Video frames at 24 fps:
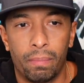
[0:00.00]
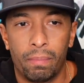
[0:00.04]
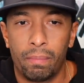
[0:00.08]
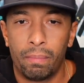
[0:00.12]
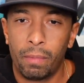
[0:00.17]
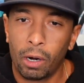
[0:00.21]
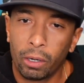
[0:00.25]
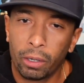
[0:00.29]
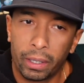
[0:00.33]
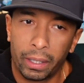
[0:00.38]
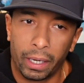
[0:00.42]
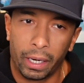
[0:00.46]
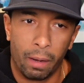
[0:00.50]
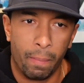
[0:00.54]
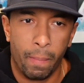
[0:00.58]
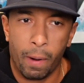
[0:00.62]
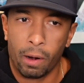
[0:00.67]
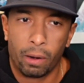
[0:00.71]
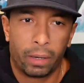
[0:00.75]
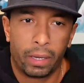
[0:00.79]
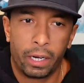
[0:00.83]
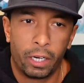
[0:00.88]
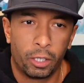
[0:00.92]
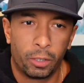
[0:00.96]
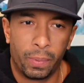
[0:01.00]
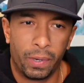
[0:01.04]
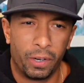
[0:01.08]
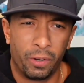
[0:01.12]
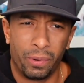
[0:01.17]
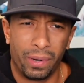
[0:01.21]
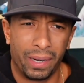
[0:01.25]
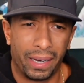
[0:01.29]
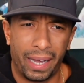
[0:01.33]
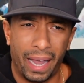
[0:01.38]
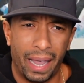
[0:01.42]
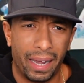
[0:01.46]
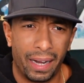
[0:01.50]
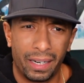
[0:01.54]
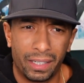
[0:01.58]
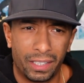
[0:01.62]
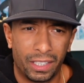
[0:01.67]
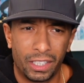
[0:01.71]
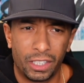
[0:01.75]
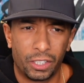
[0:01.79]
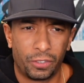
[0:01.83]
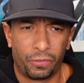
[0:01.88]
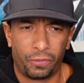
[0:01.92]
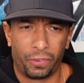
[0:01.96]
marketing. Marketing's been doing
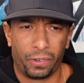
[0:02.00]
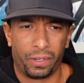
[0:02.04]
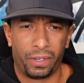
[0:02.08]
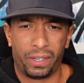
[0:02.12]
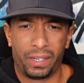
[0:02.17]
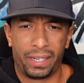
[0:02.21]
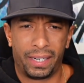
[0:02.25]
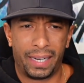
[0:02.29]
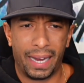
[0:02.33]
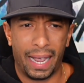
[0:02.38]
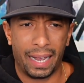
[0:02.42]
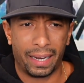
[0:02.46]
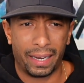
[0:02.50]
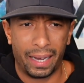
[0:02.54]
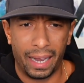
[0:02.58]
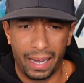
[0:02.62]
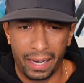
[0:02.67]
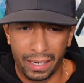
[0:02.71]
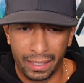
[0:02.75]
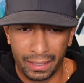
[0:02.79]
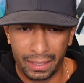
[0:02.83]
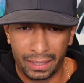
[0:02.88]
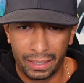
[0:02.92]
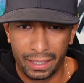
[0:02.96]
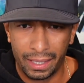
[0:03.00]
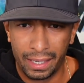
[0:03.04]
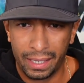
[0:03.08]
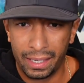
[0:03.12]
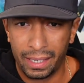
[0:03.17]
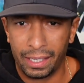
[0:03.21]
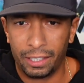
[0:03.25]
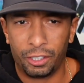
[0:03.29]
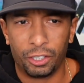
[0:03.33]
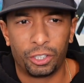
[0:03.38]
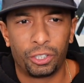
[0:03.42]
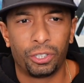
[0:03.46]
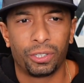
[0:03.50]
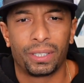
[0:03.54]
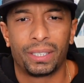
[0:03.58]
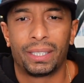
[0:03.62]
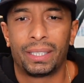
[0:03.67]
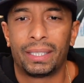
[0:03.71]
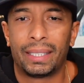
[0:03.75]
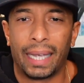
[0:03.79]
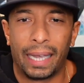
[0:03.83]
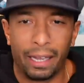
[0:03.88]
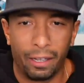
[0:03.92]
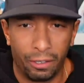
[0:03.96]
cadences for decades. It just took
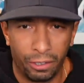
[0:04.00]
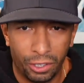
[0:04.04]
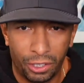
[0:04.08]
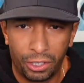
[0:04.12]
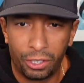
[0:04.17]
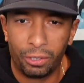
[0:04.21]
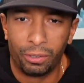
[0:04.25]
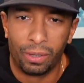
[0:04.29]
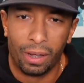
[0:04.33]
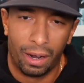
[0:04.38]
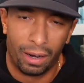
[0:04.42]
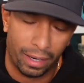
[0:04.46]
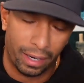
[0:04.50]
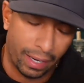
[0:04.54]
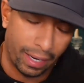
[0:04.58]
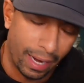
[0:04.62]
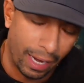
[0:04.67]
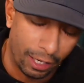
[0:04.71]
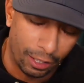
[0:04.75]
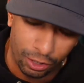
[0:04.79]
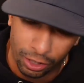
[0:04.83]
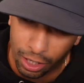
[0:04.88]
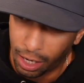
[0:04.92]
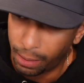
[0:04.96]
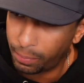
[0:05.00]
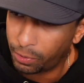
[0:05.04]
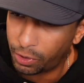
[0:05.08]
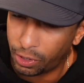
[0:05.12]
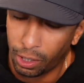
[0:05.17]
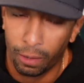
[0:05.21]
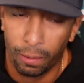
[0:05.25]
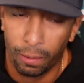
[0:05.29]
sales too long to catch up. So